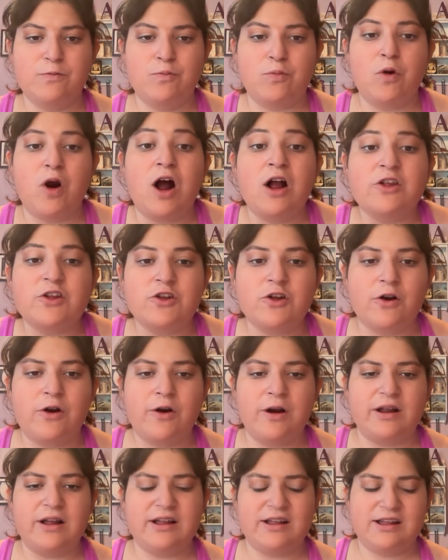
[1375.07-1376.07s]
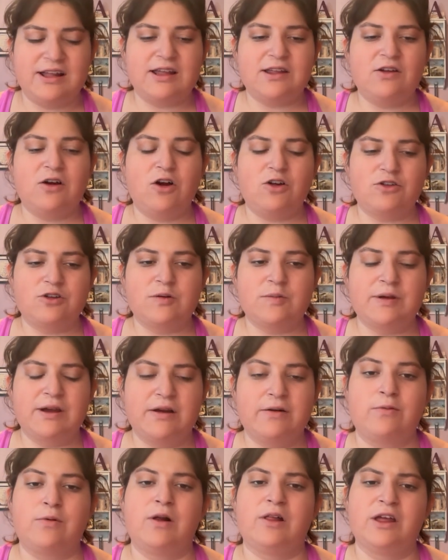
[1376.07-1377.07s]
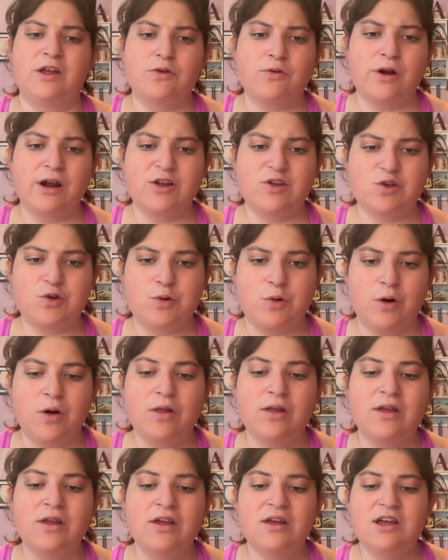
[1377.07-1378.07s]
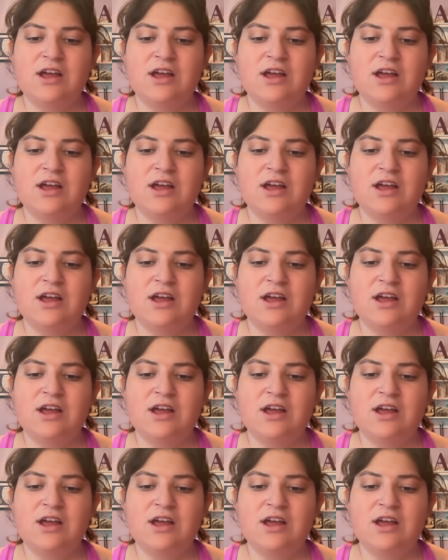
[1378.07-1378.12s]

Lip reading: Bronzer can also be a really great tool.